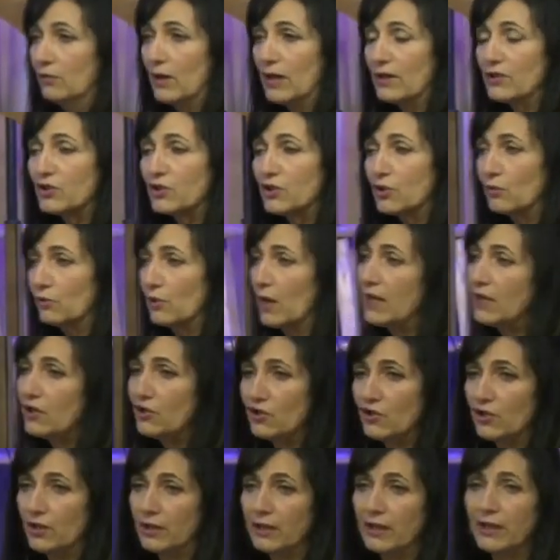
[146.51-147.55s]

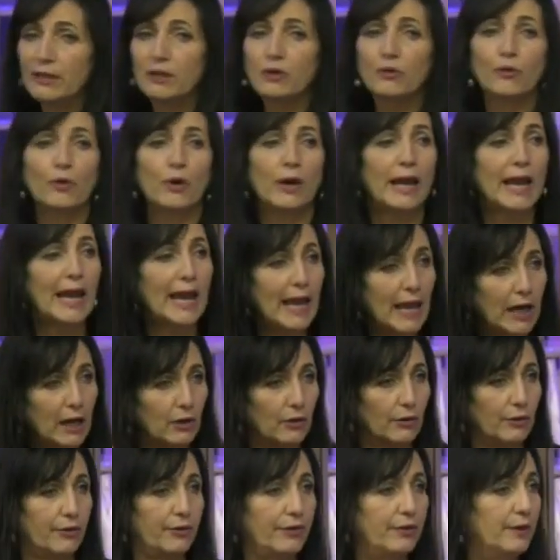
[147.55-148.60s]
restoration. It's for
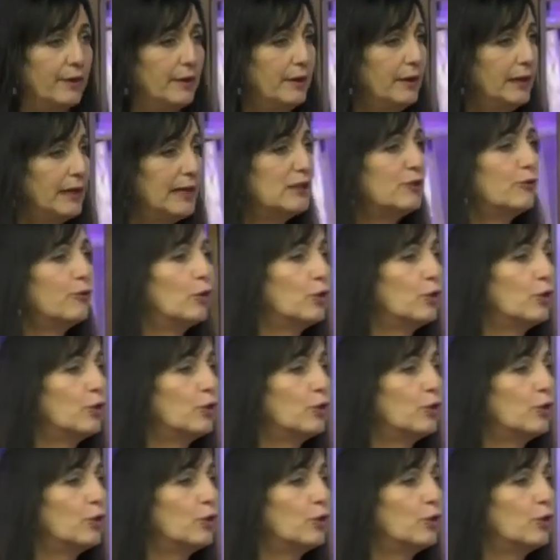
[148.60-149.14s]
health. It's